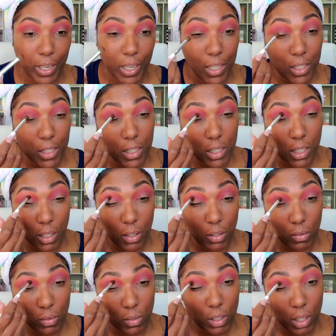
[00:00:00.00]
brand,
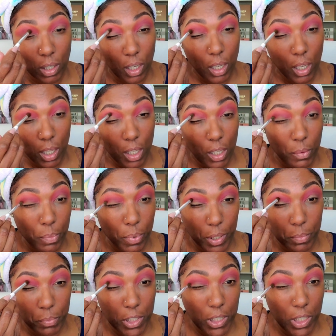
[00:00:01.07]
so the
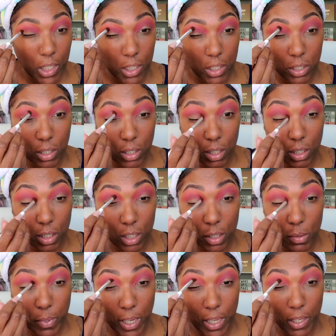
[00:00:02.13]
pigmentation on
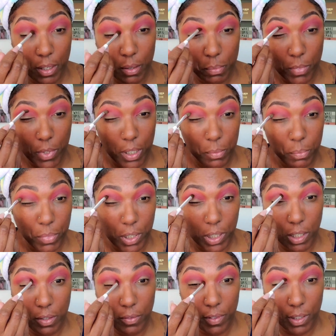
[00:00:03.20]
this palette might
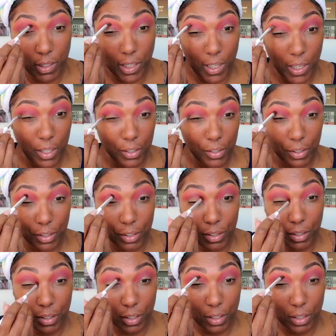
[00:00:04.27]
be even lighter